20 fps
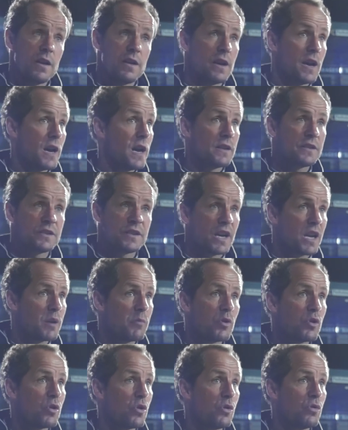Yeah,
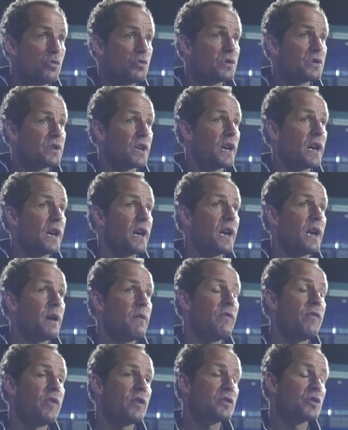terrible goals.
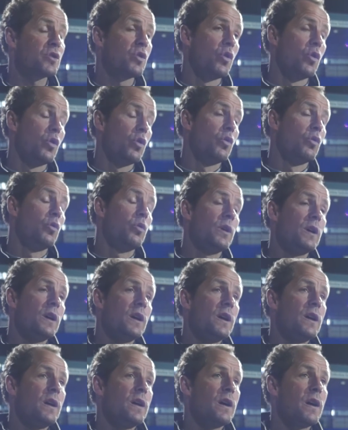First goal,
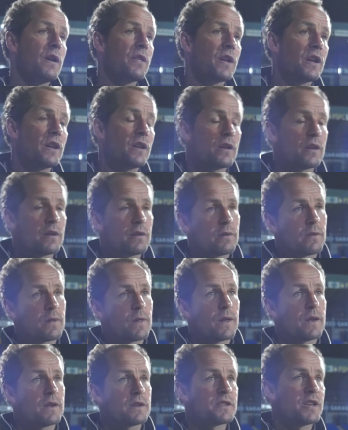I think
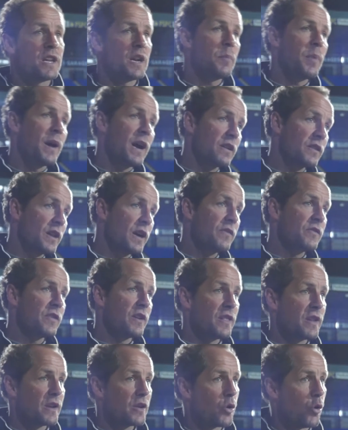centre-back left it
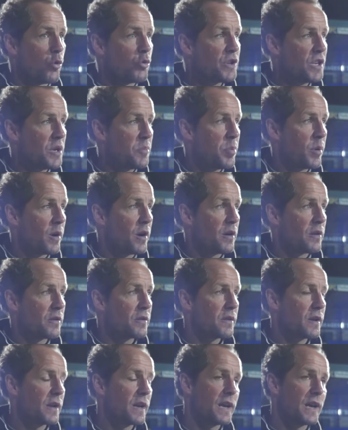to the goalkeeper,
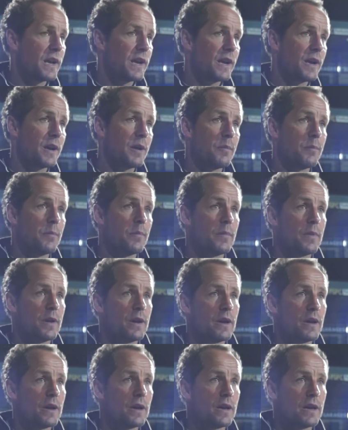
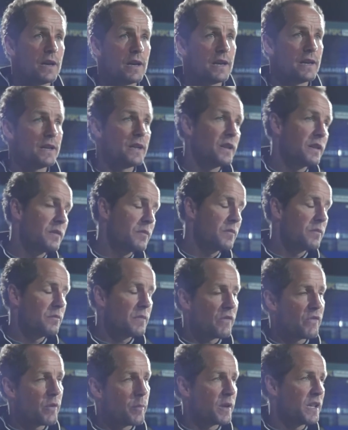and
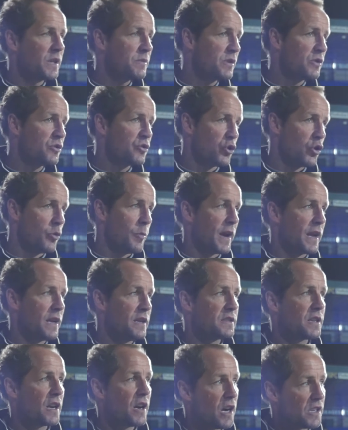everybody was in two
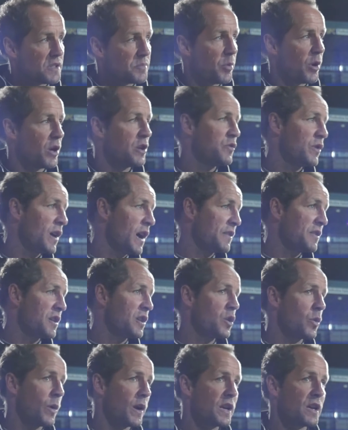minds. The Hearts boys
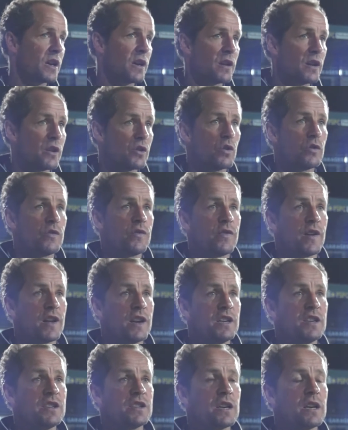reacted quicker, good
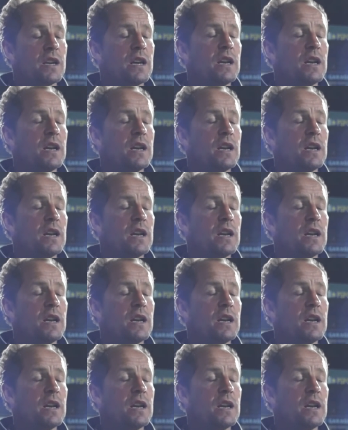finish.